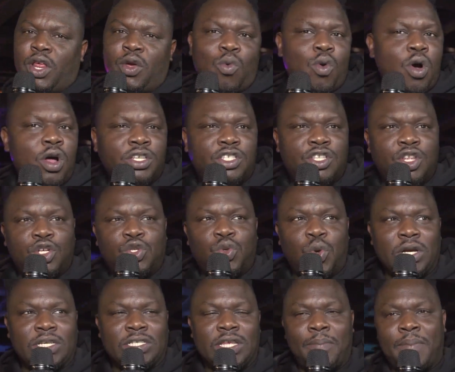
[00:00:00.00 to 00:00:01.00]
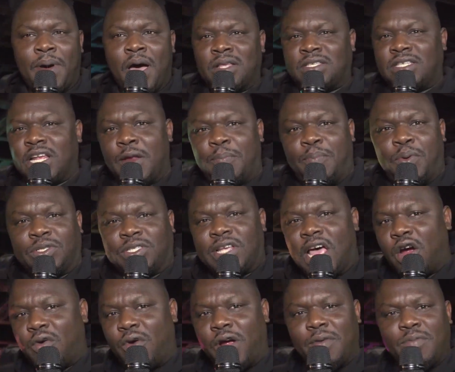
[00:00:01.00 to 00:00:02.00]
he wants, knows what he's about, and he puts
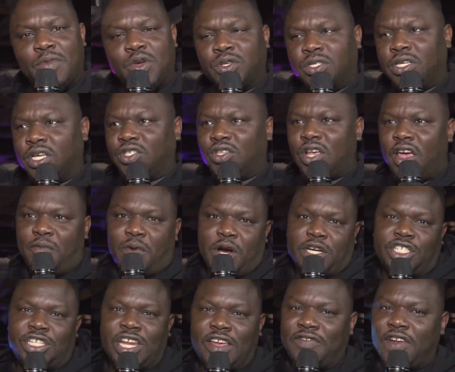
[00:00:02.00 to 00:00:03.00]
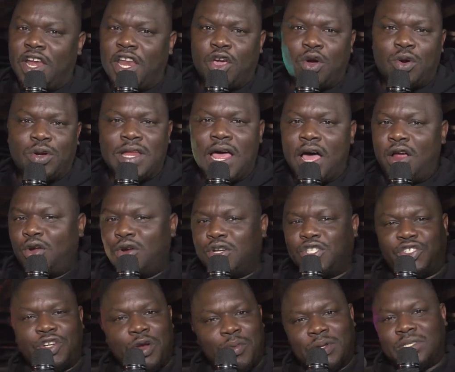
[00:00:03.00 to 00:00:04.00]
out great music. So everybody should definitely go download the
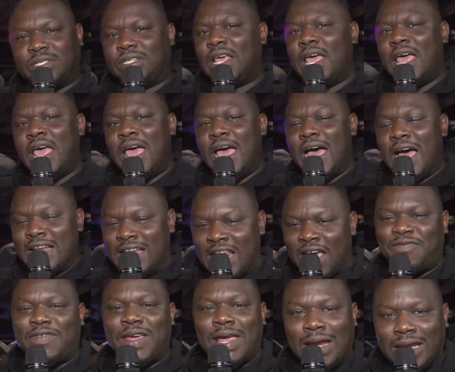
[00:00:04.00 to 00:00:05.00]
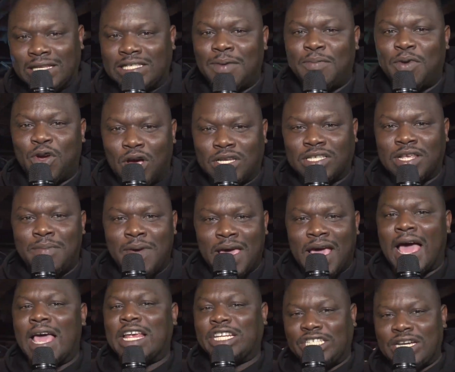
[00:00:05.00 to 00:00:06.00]
stream and, and definitely listen because
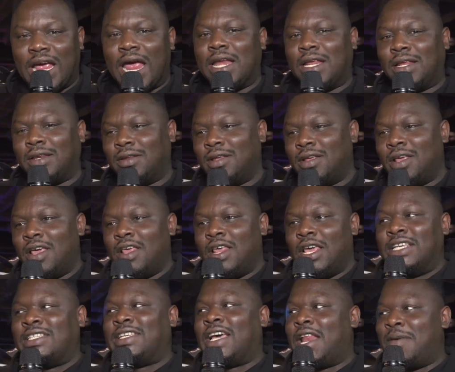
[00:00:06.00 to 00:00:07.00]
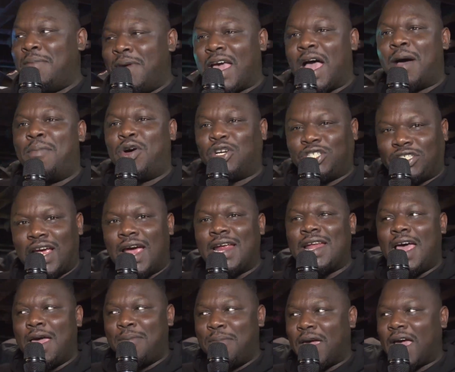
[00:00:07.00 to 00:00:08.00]
Emeka is shining. He said Emeka must shine,
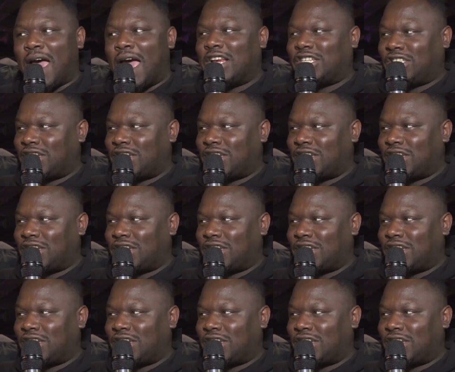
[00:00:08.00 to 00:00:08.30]
and Emeka is